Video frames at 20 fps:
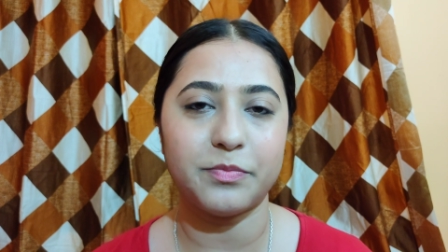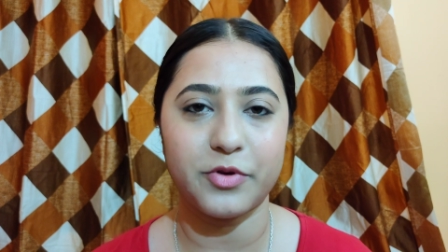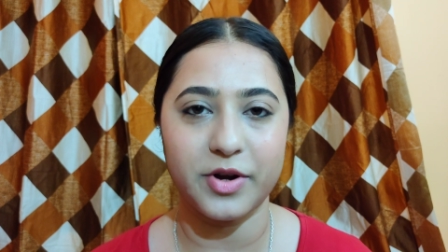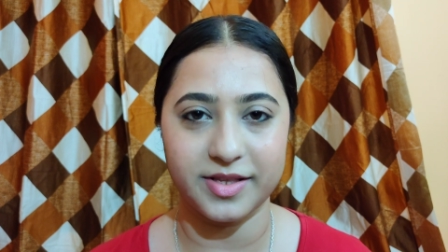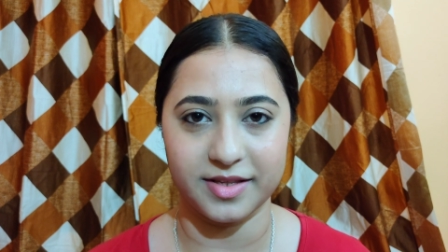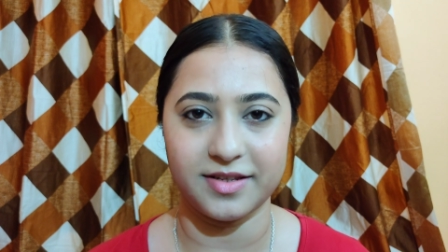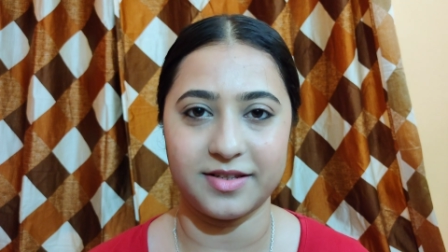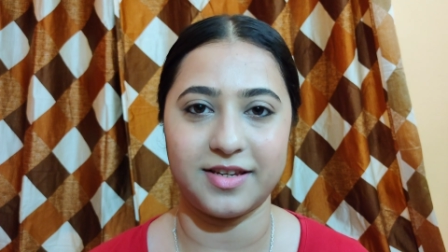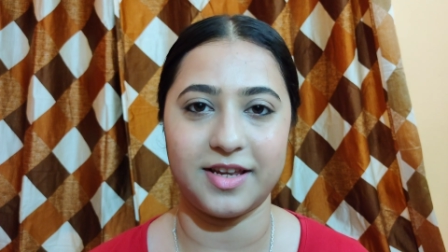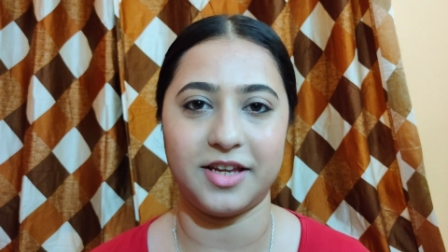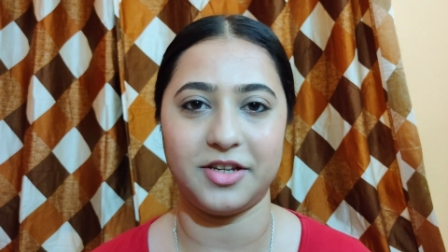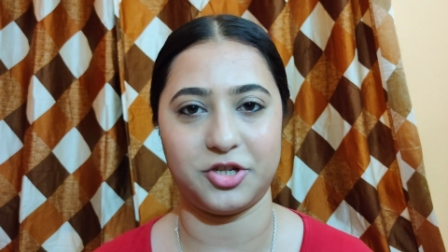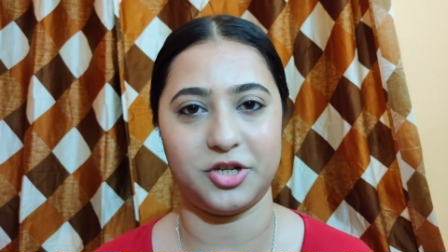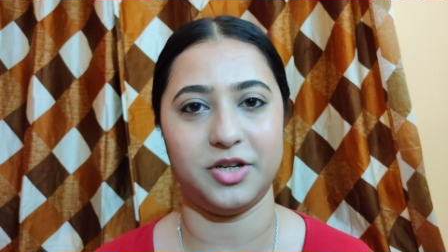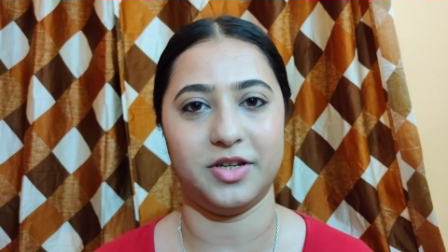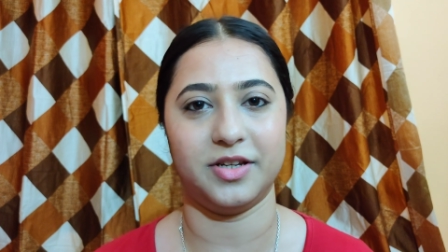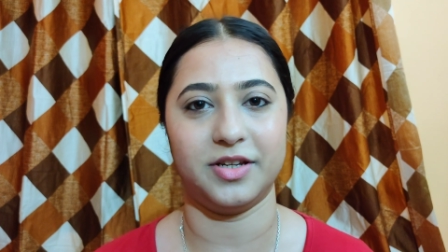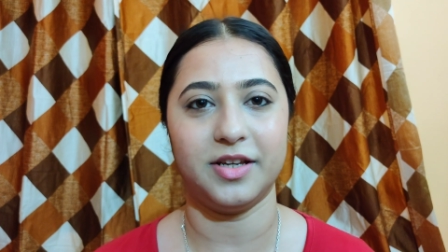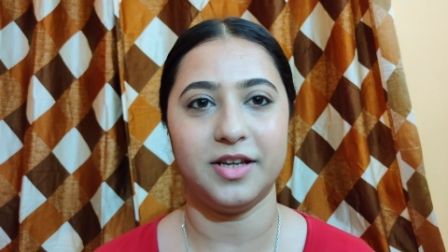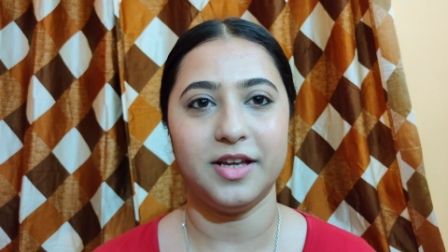
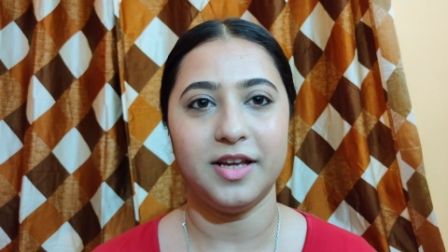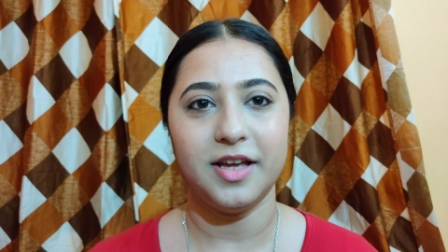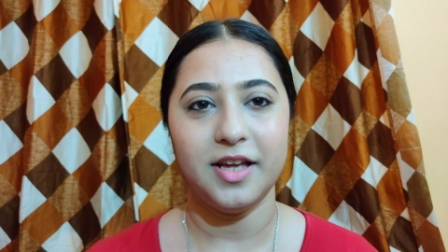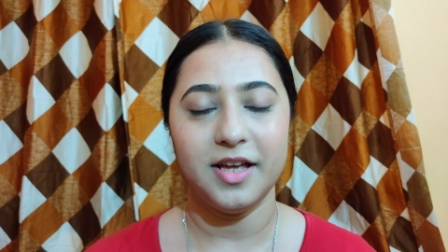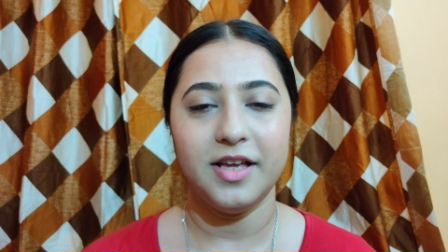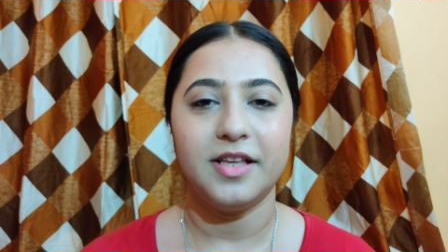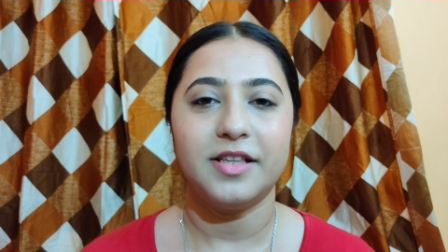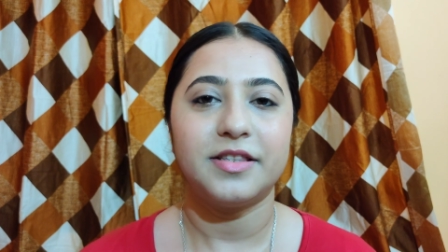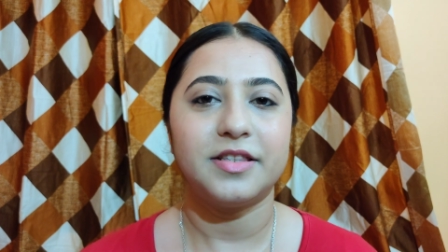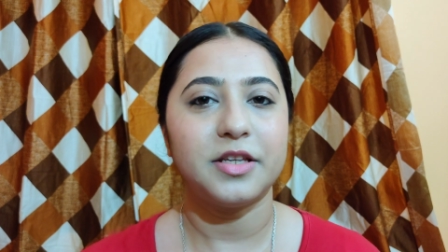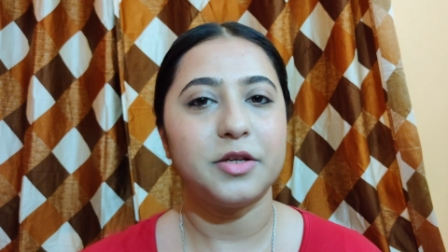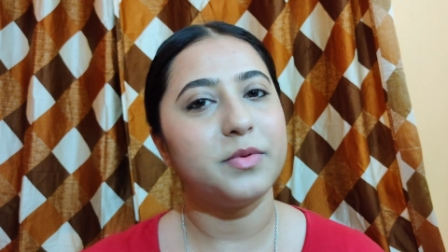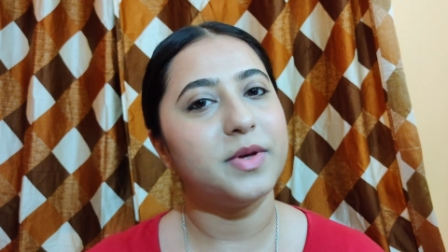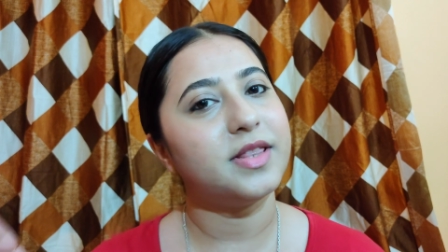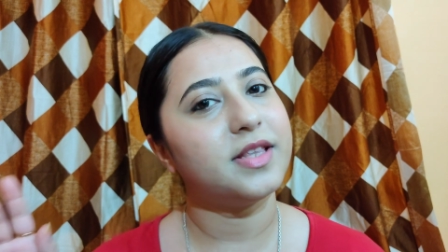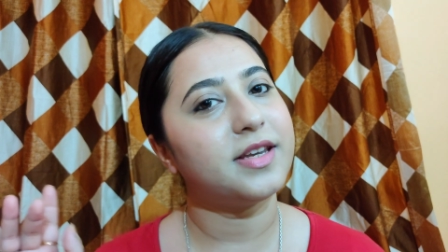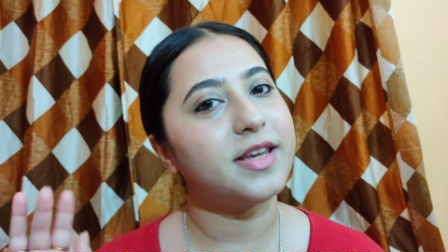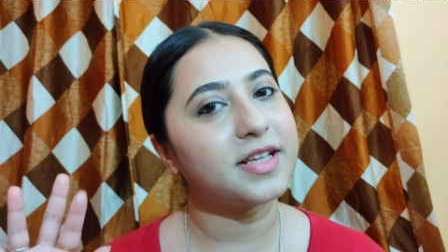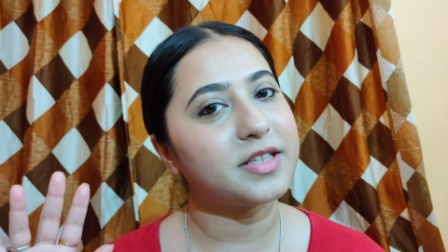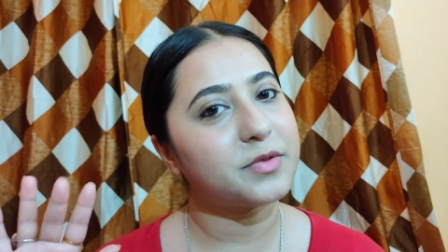presentation. See you
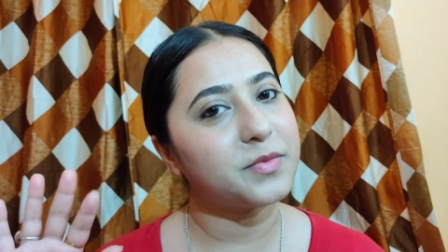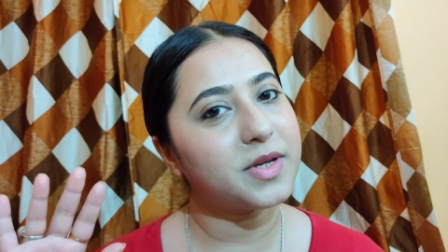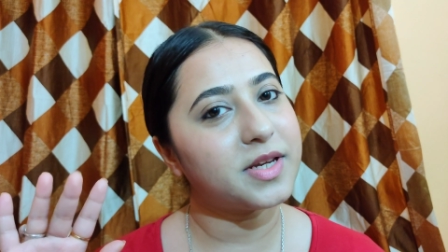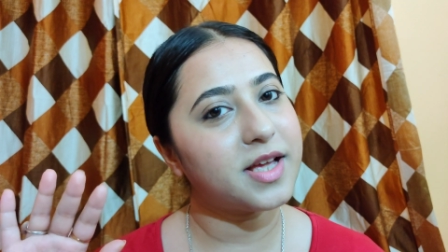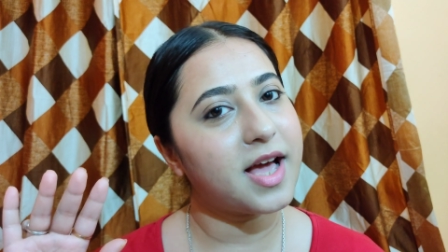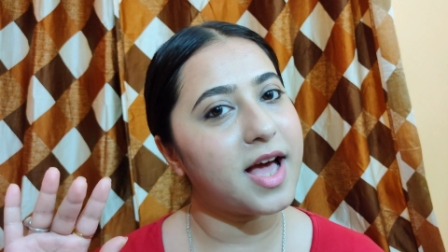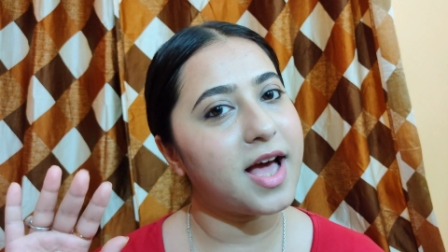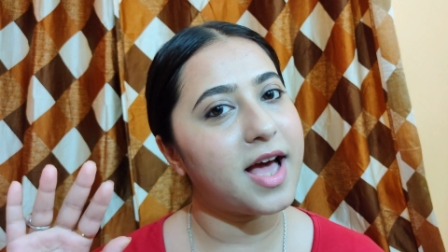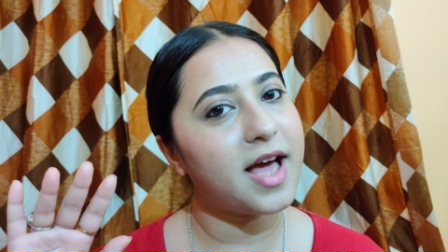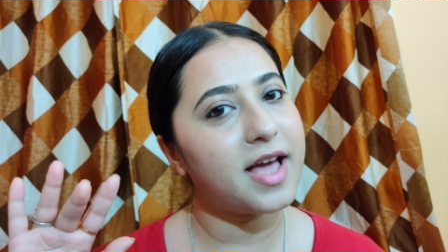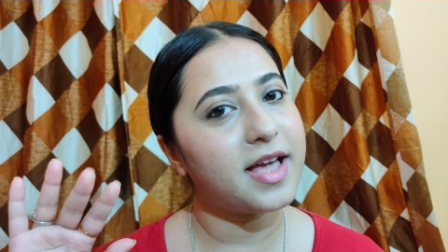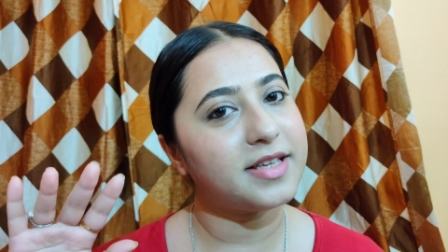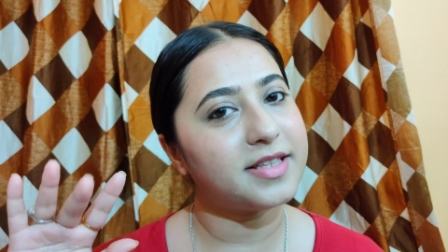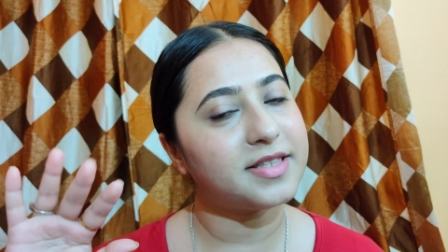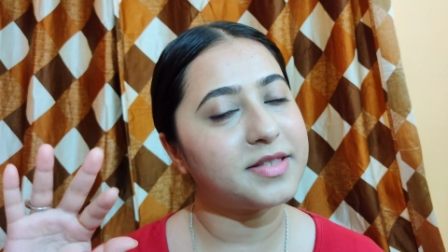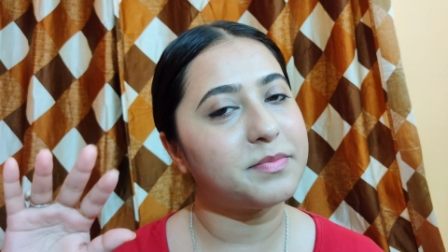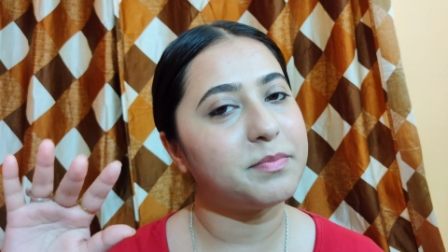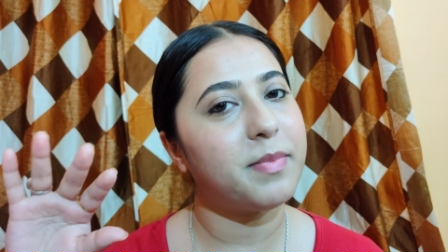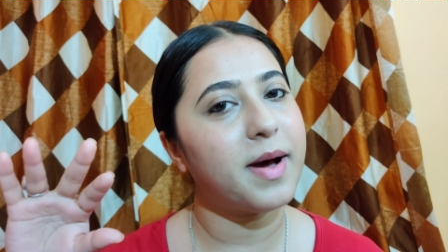in the next one, guys.